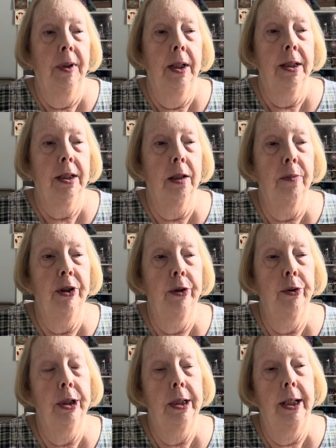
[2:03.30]
Some of
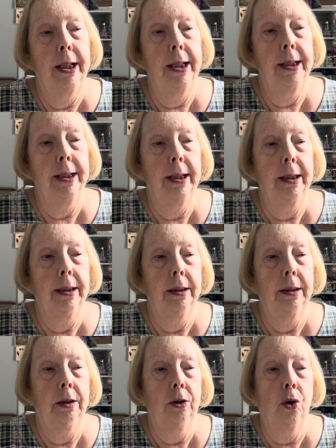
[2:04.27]
you said,
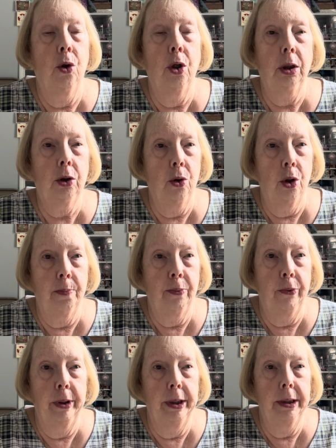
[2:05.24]
call
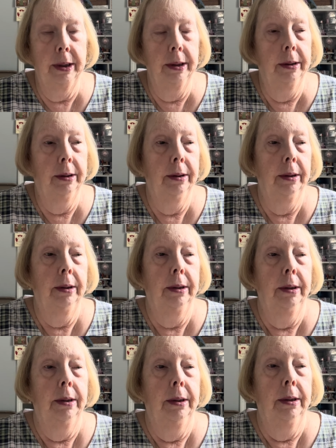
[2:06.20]
corporate.
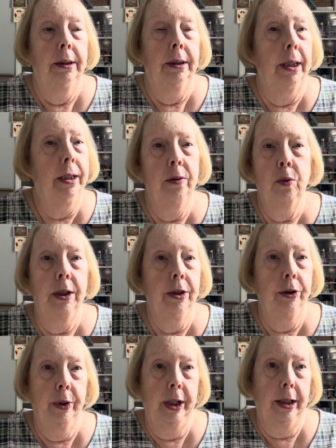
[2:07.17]
I didn't want
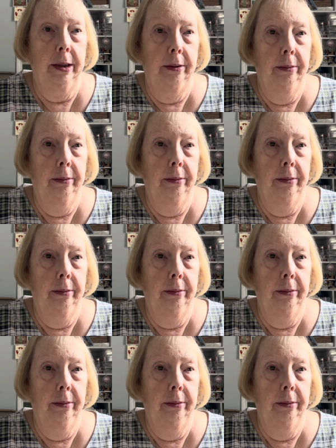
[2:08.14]
to do that.